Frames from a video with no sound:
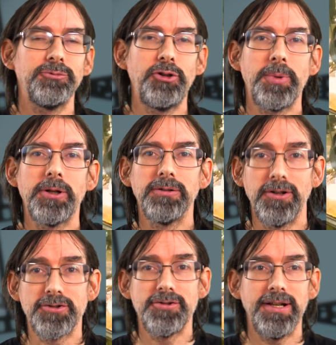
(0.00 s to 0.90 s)
typical
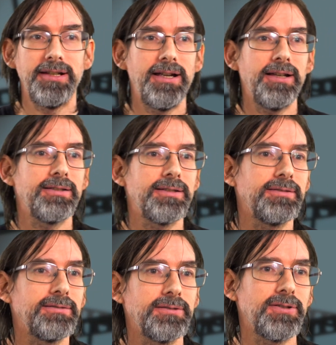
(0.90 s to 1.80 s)
Australian hats
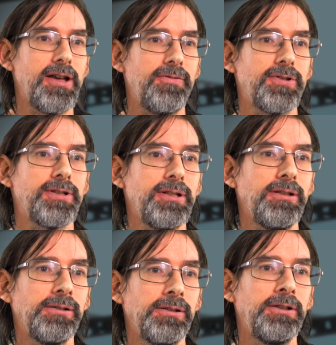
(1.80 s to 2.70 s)
there for
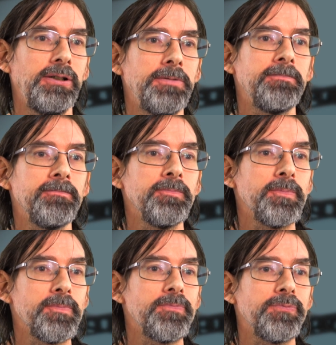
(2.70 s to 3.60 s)
sale.
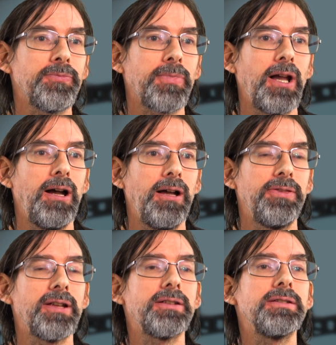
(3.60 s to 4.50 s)

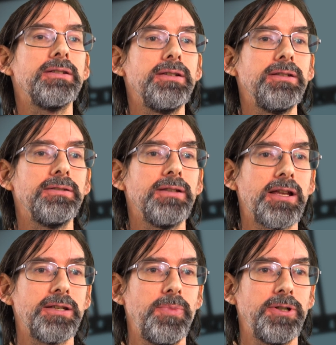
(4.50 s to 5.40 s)
That's the
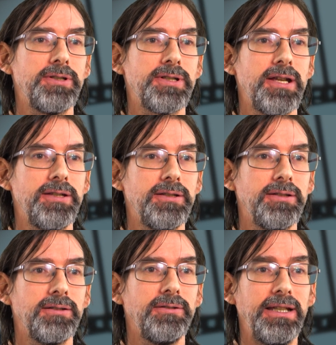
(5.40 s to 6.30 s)
exhibition centre,
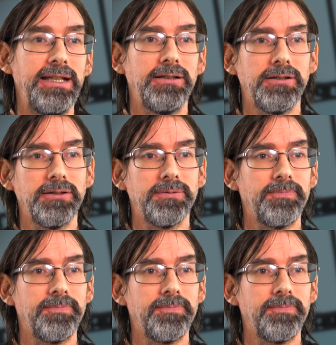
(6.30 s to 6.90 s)
Needle.